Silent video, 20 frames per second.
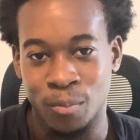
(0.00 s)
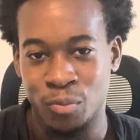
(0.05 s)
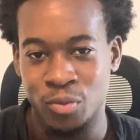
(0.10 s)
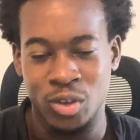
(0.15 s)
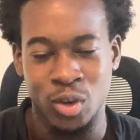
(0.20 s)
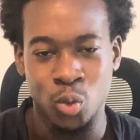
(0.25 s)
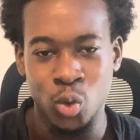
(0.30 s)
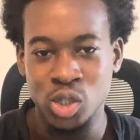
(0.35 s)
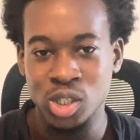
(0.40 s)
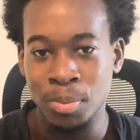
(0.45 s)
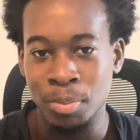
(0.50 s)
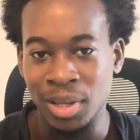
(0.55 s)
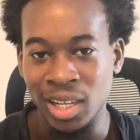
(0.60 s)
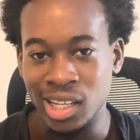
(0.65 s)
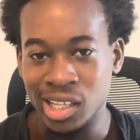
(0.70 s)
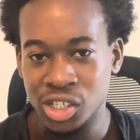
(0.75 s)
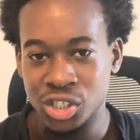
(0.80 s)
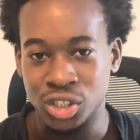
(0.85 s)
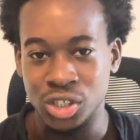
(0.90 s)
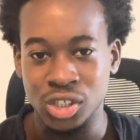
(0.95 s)
It wasn't
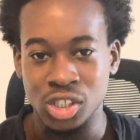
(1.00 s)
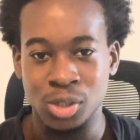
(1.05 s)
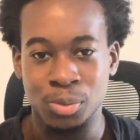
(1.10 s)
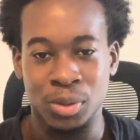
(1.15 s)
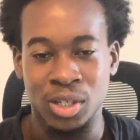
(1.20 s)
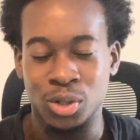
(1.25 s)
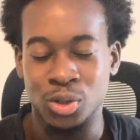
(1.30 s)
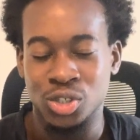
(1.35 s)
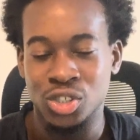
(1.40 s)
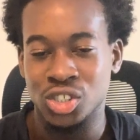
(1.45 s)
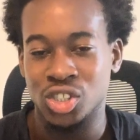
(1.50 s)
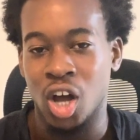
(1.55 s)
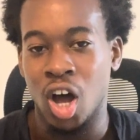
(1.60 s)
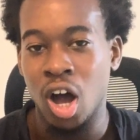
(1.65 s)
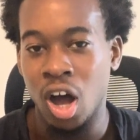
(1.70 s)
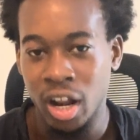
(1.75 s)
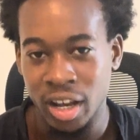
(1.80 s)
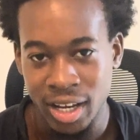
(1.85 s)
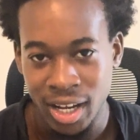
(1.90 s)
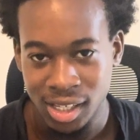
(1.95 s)
malicious, but it was just
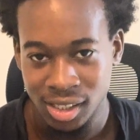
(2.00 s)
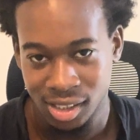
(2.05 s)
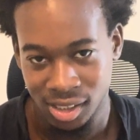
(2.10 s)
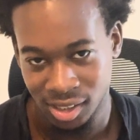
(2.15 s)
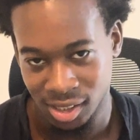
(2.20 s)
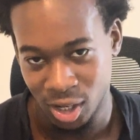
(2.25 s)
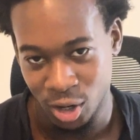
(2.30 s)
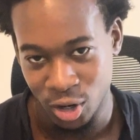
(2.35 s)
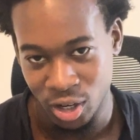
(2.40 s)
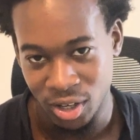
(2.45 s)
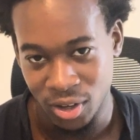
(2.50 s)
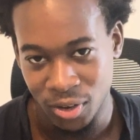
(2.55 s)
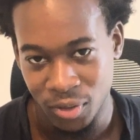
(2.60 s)
unnecessary.